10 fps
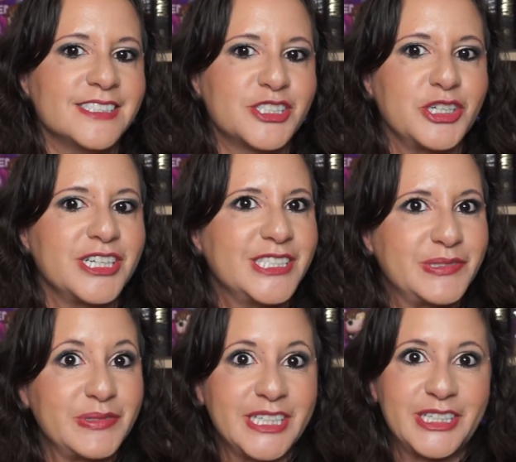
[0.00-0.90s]
good.
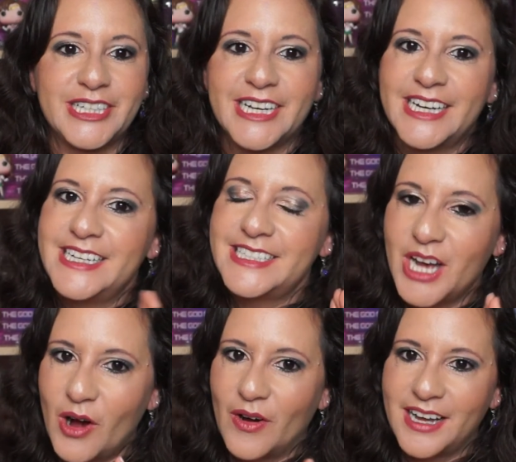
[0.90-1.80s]
It's really good.
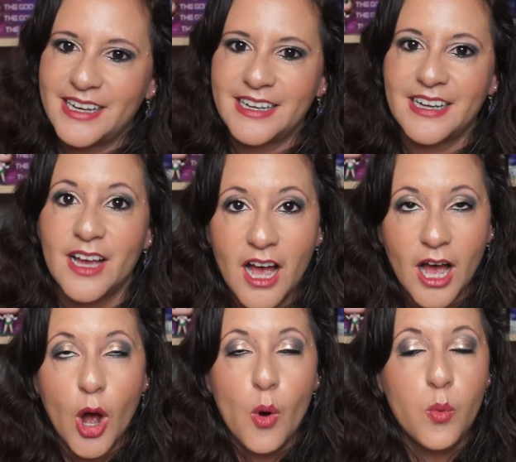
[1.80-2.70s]
So,
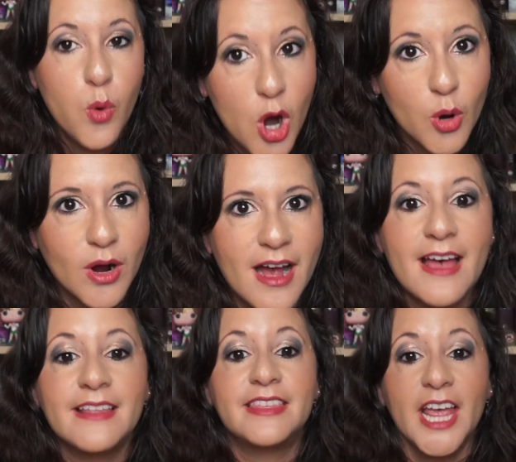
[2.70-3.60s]
woo!
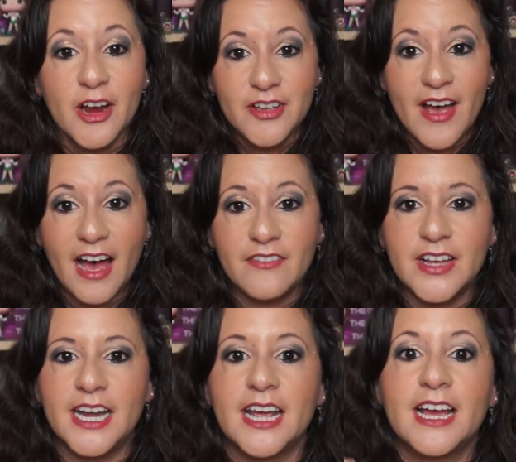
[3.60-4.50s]
There you have
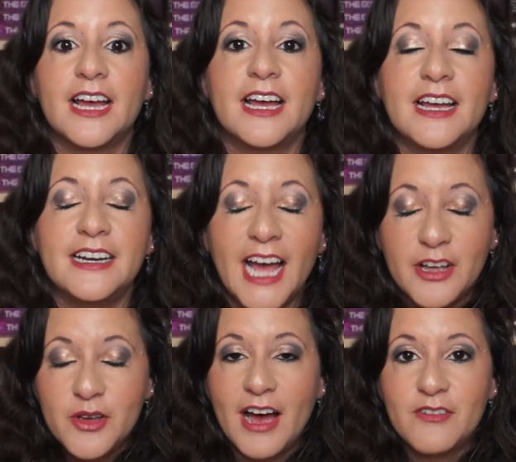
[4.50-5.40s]
it. Now
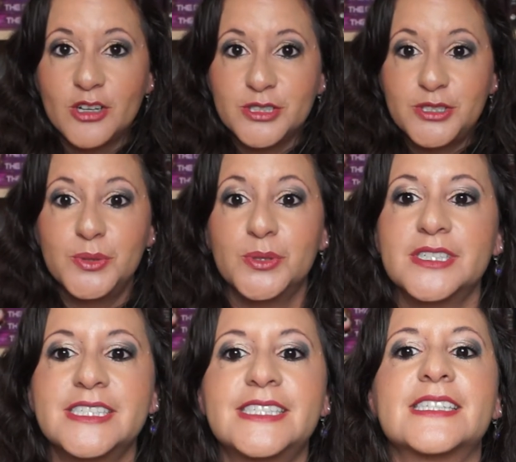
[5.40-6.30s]
you have all the
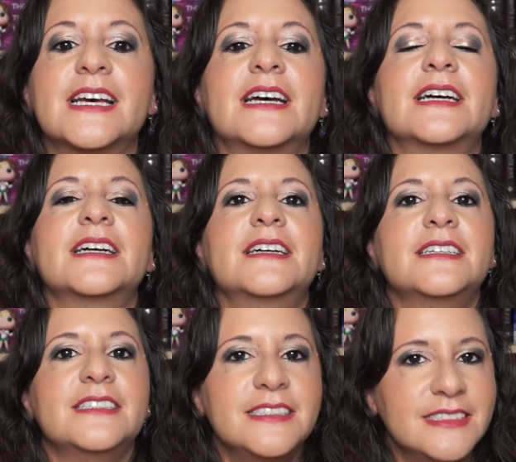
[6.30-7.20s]
tools.
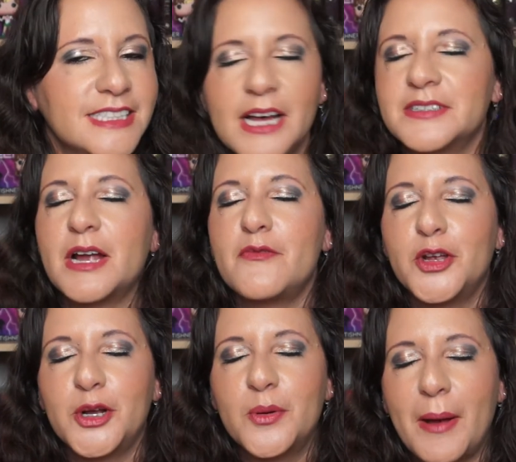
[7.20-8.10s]
Now it's time for
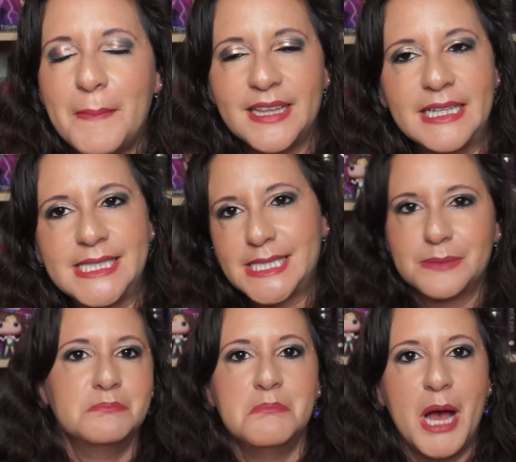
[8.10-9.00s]
you to go out and make that
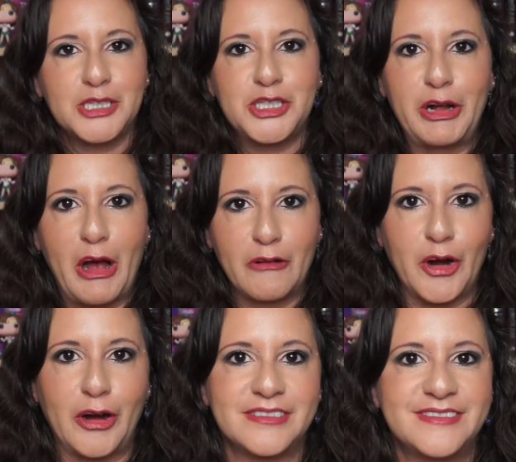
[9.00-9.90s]
smashing
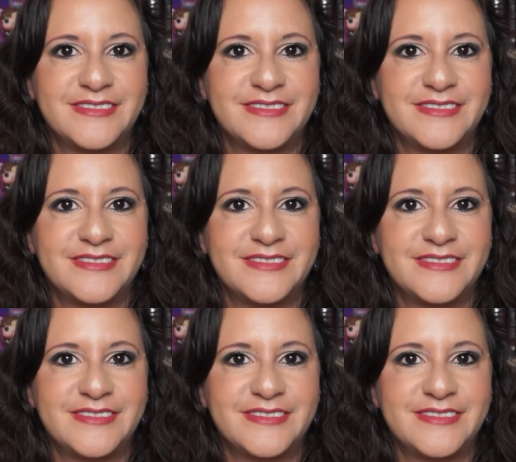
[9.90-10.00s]
cover.